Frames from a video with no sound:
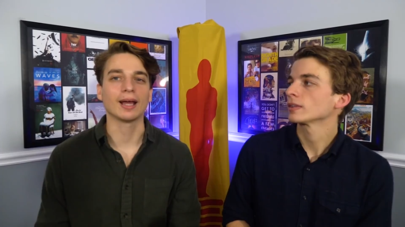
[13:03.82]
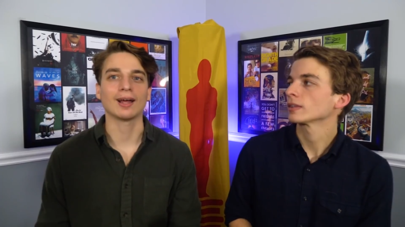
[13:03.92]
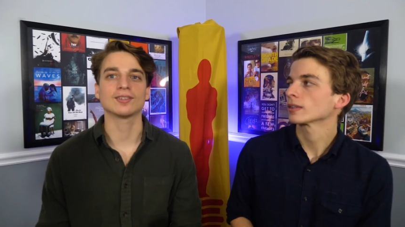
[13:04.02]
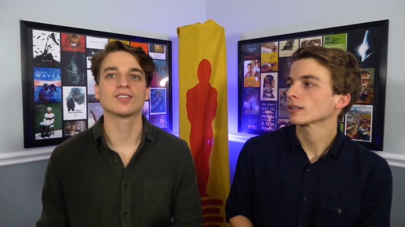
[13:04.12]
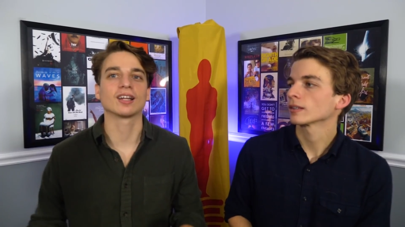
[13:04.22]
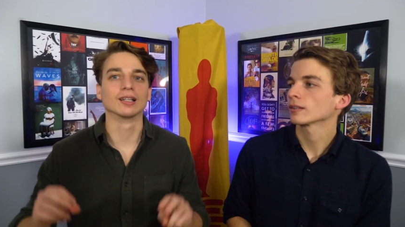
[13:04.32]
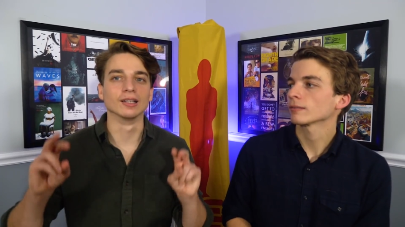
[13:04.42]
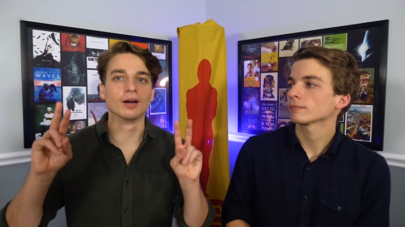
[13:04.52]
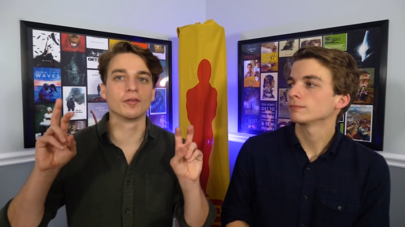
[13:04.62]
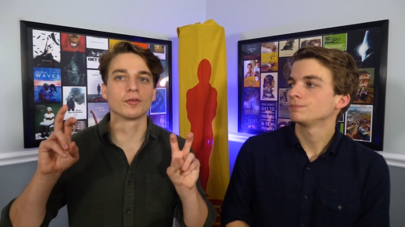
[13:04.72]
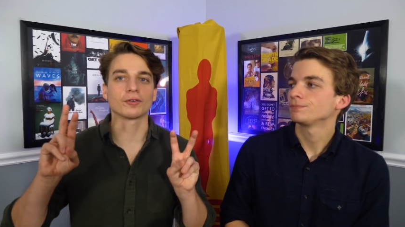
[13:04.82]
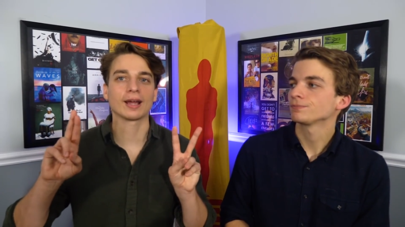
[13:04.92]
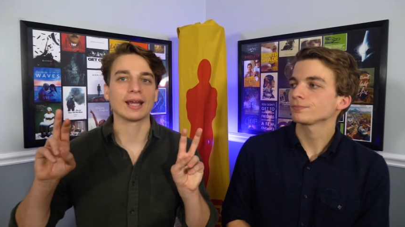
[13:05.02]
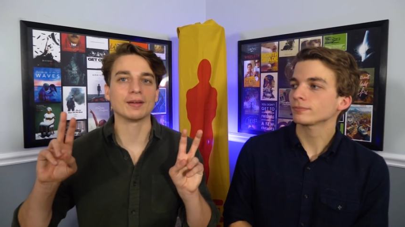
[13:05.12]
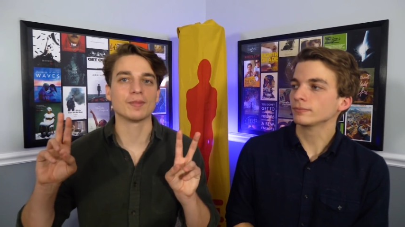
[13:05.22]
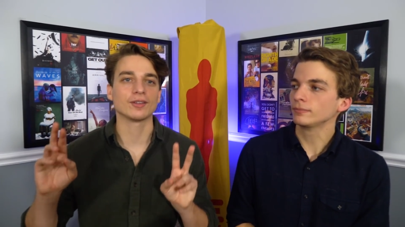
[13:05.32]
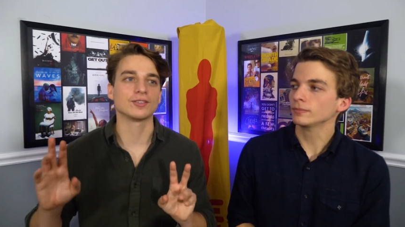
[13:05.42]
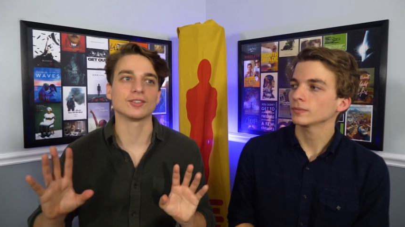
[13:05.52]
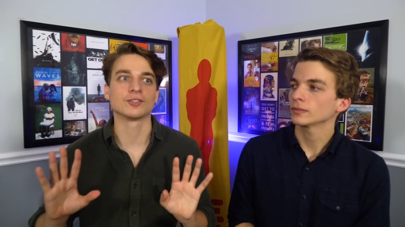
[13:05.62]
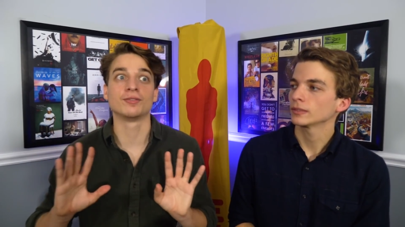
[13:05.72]
Speaker 1: It has like a love over hate
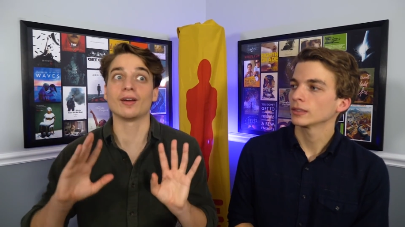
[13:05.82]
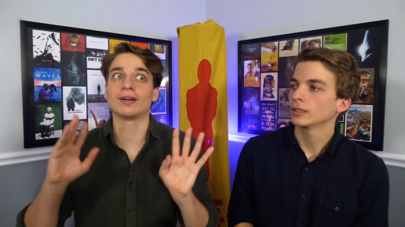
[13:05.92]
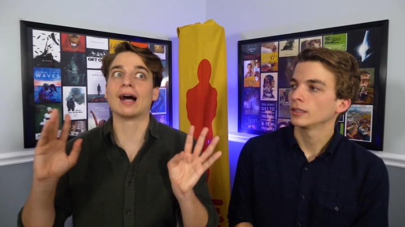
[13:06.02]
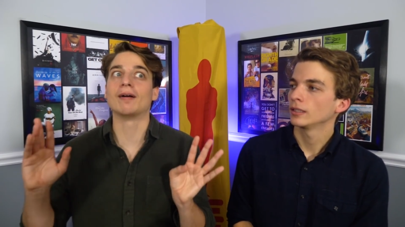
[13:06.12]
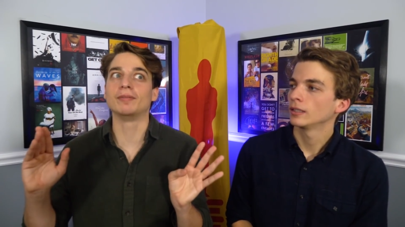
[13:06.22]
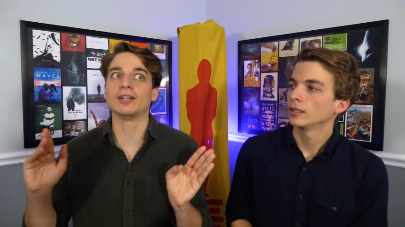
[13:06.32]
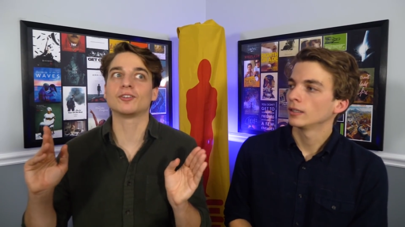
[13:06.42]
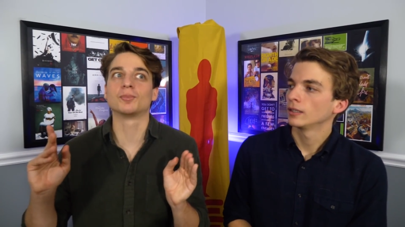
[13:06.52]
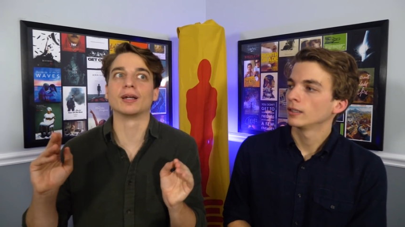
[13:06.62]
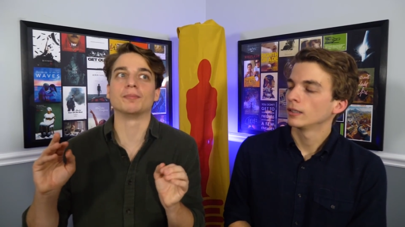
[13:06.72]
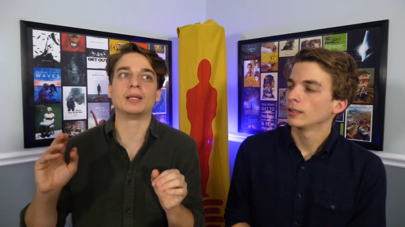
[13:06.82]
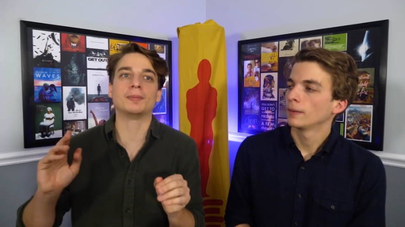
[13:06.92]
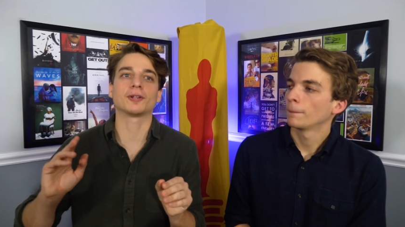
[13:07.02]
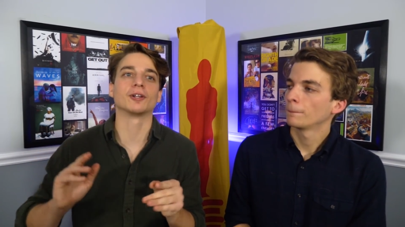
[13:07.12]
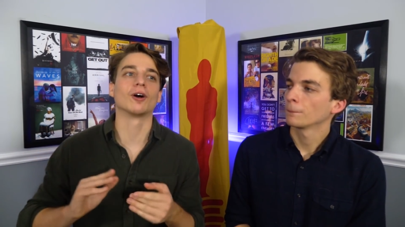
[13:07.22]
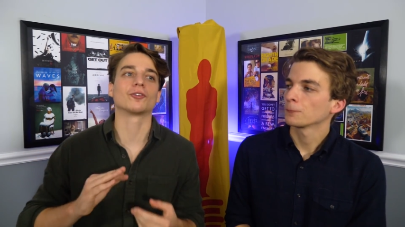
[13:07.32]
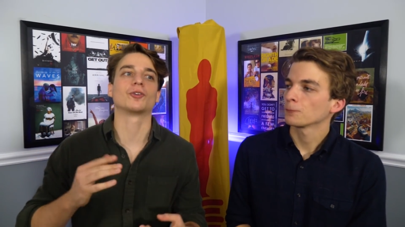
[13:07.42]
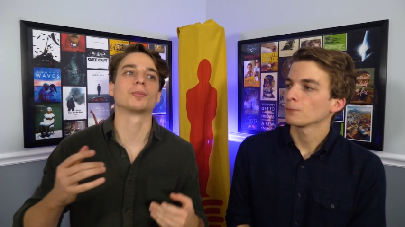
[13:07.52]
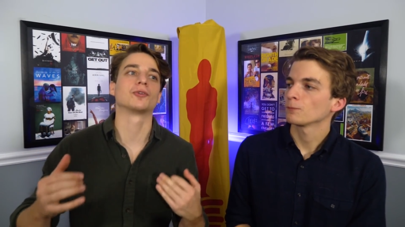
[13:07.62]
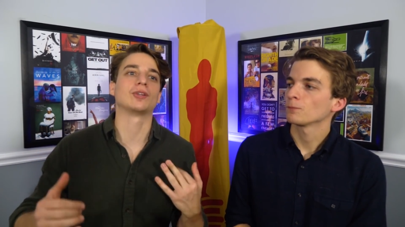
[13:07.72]
message. It's very obvious, but people could
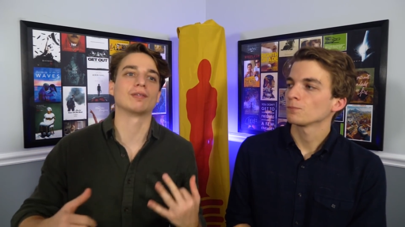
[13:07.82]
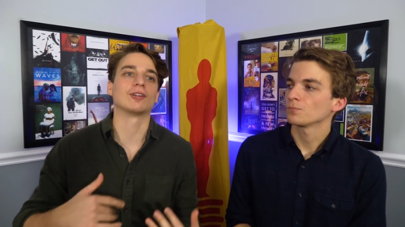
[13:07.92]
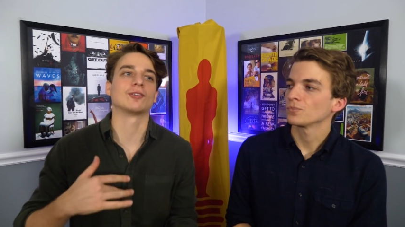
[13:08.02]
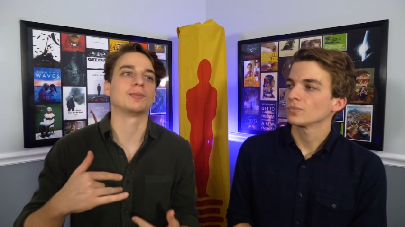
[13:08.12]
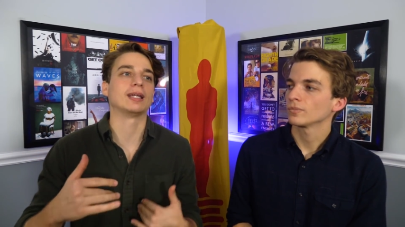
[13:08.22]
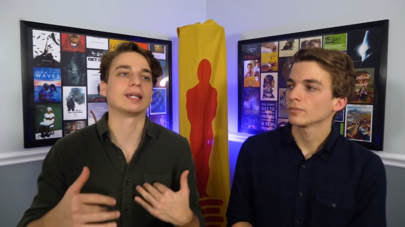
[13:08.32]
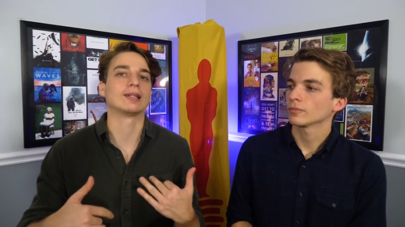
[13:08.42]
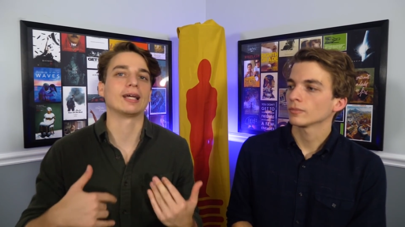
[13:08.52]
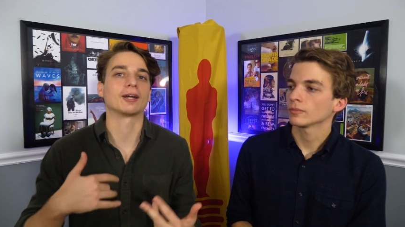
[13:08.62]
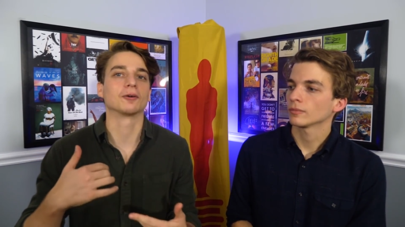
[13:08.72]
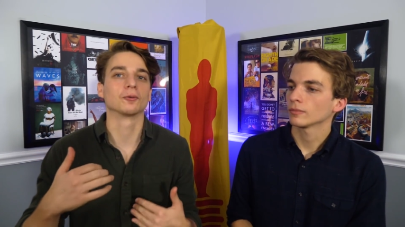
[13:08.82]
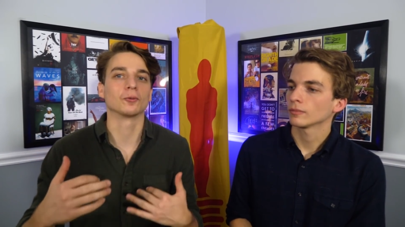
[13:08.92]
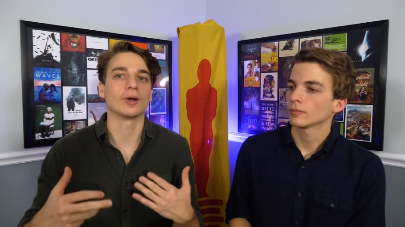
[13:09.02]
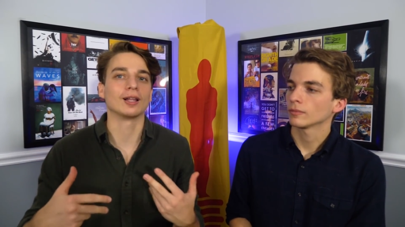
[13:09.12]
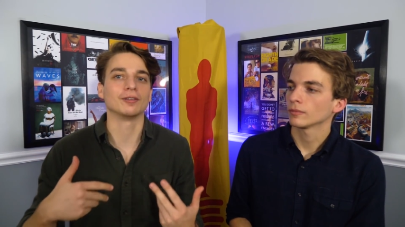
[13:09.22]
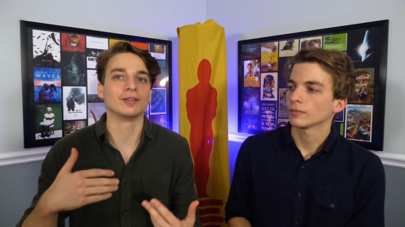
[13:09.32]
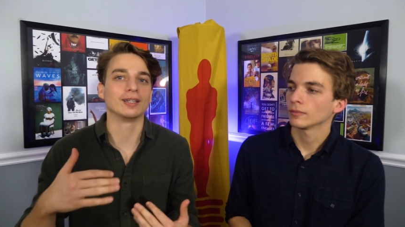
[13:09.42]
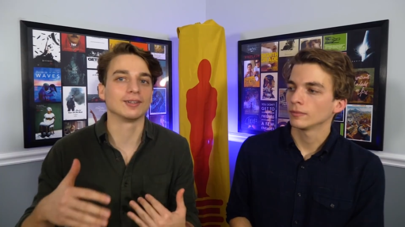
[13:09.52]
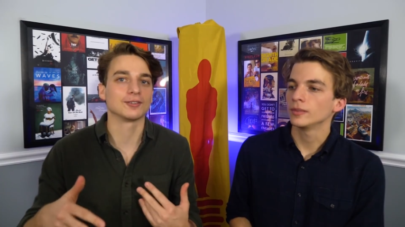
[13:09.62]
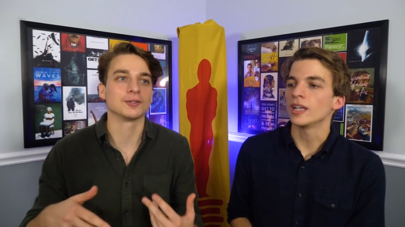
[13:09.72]
also perceive it as being like
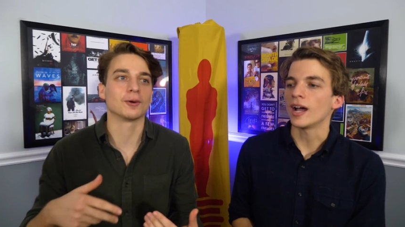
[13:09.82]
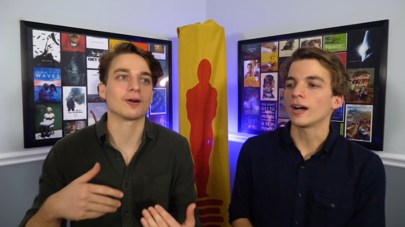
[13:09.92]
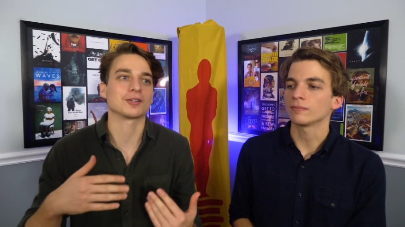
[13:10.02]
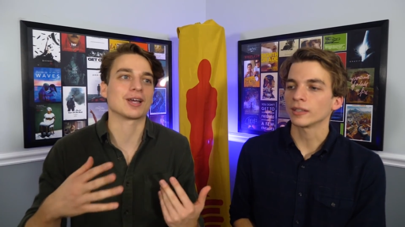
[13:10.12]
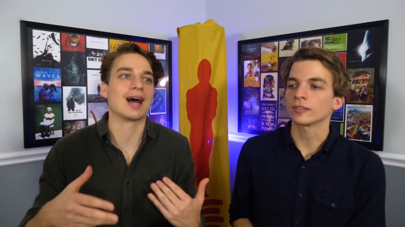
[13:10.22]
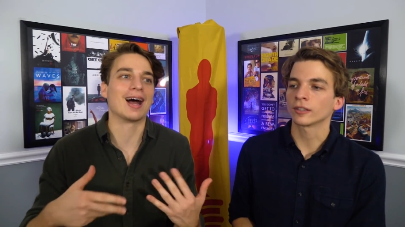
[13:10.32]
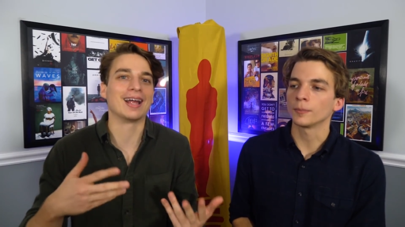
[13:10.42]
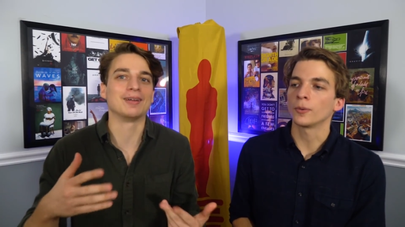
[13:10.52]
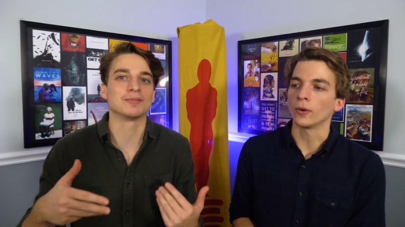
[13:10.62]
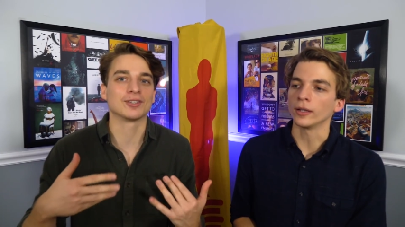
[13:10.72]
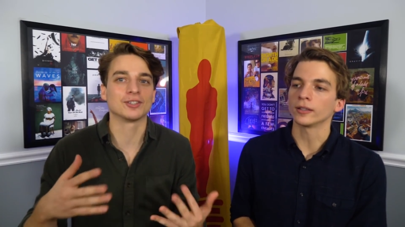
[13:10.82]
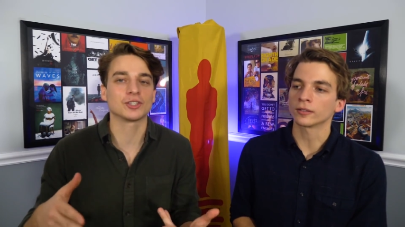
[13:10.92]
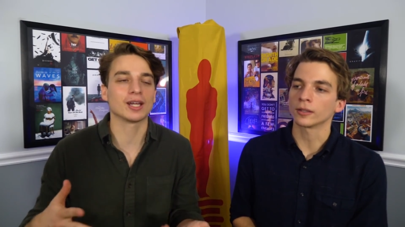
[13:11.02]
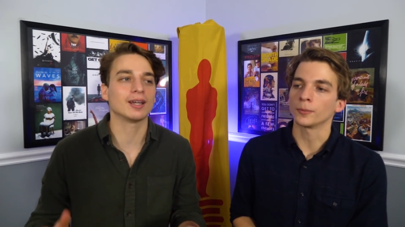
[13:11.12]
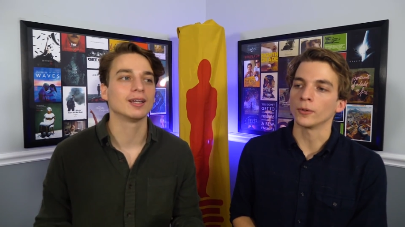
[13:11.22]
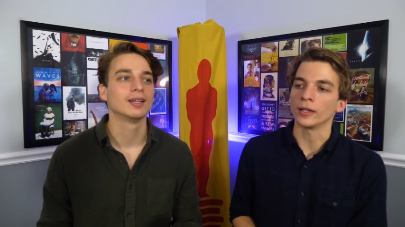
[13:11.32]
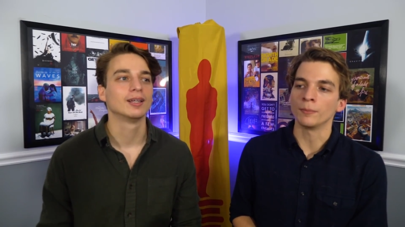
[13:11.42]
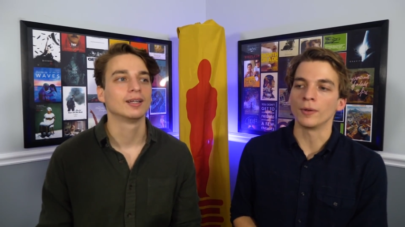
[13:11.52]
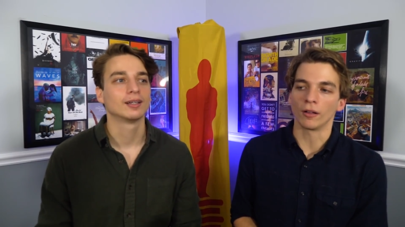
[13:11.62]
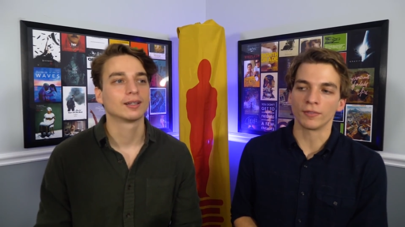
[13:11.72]
relevant
Speaker 2: to our times. That's a good point. And shit.
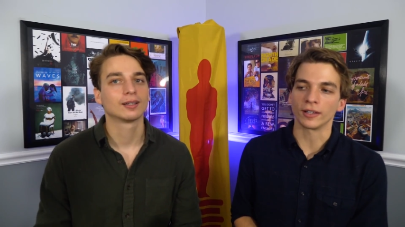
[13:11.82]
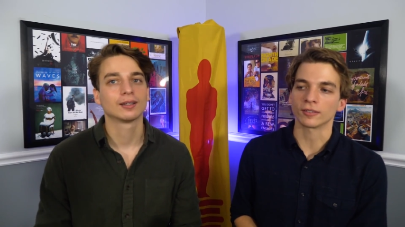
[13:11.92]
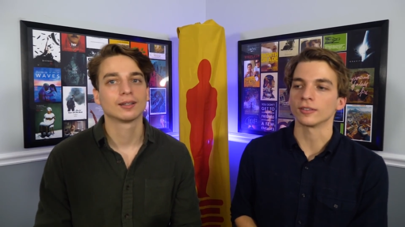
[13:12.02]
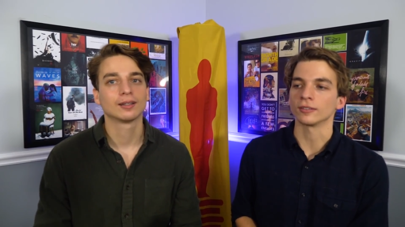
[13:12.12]
And Belfast